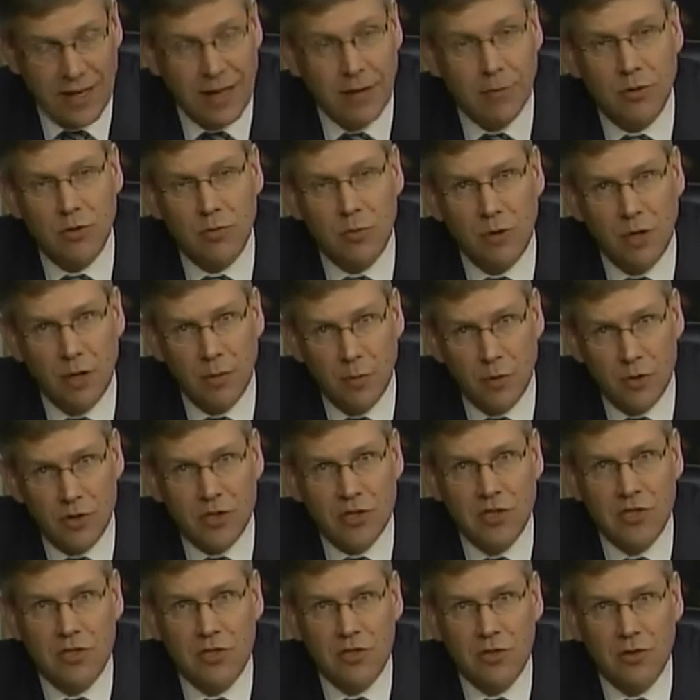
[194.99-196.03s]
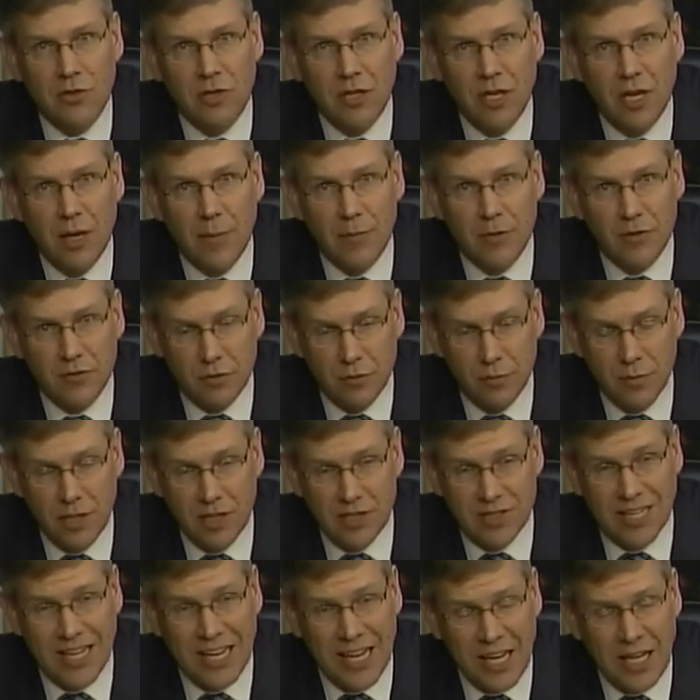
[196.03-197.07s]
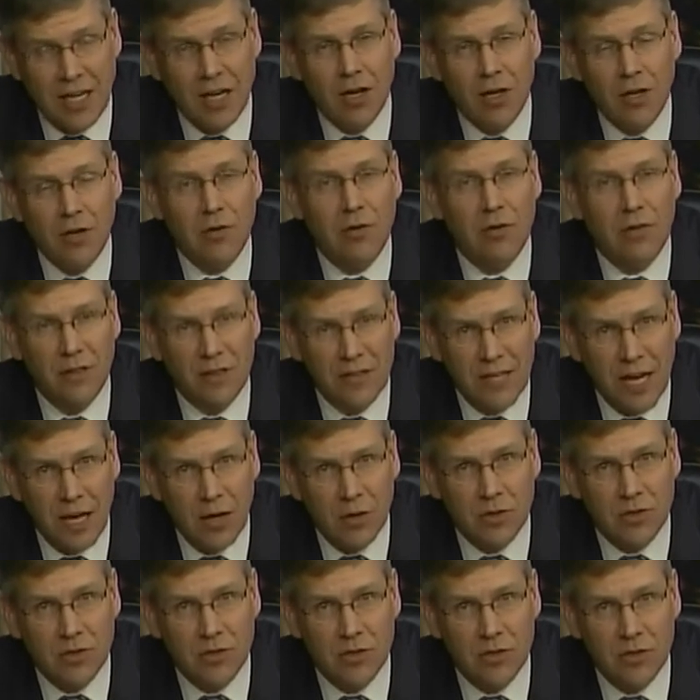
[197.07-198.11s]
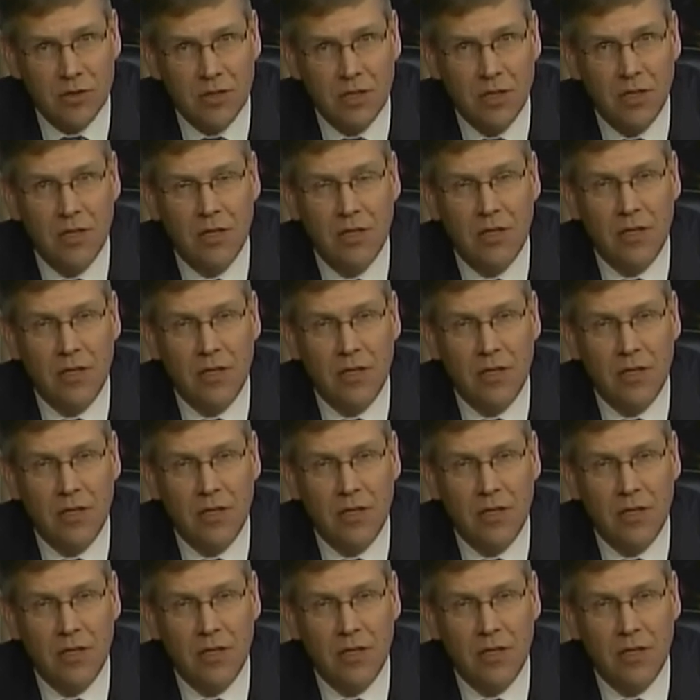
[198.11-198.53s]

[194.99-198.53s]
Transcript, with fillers: And that was one of the most concerning numbers for me is 800,000